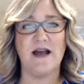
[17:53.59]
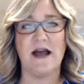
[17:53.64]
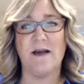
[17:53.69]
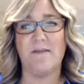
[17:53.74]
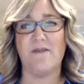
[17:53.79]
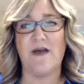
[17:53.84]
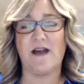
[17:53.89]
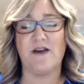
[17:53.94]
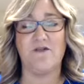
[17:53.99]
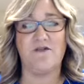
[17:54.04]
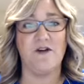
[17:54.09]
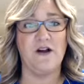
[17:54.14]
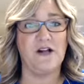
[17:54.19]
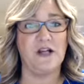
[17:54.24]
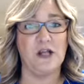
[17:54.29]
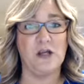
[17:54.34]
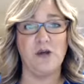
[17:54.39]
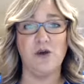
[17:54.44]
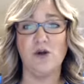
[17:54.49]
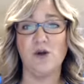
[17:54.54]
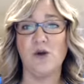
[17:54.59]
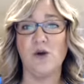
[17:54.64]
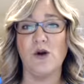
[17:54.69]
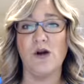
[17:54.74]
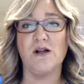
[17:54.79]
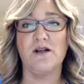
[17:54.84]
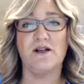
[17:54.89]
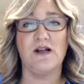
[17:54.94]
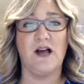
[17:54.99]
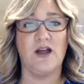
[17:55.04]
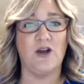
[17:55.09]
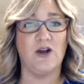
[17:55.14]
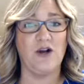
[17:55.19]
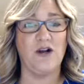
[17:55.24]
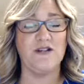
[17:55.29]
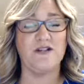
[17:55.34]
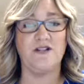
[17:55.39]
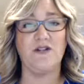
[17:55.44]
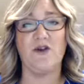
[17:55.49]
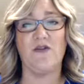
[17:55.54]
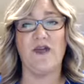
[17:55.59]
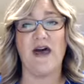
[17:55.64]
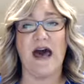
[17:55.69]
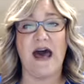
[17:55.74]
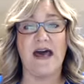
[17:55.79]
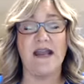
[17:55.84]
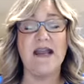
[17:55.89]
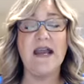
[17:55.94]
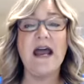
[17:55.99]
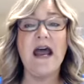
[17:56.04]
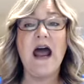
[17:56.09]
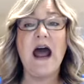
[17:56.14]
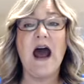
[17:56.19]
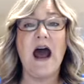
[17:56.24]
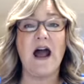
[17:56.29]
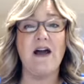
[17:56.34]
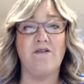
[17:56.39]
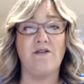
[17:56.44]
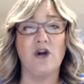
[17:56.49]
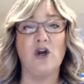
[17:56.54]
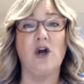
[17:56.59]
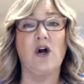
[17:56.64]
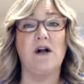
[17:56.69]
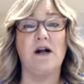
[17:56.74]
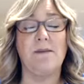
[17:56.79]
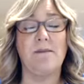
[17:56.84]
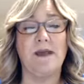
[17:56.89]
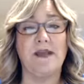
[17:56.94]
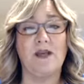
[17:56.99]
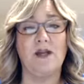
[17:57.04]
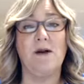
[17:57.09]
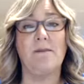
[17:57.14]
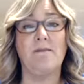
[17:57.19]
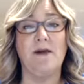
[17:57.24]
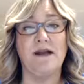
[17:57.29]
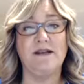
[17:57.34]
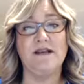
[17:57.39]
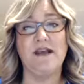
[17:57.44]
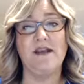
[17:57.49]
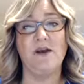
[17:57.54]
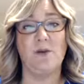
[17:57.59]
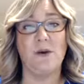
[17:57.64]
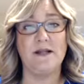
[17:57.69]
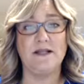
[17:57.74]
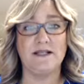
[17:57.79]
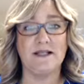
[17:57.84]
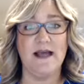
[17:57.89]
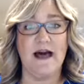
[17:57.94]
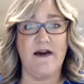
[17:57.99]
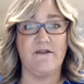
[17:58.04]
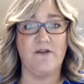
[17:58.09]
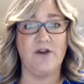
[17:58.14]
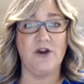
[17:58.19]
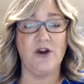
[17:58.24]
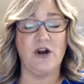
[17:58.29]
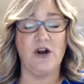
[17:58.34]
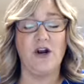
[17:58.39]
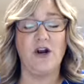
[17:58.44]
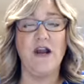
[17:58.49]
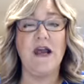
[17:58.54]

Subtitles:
I am not a funky unicorn colorist. So that, I have a girl coming in on Monday that wants lavender.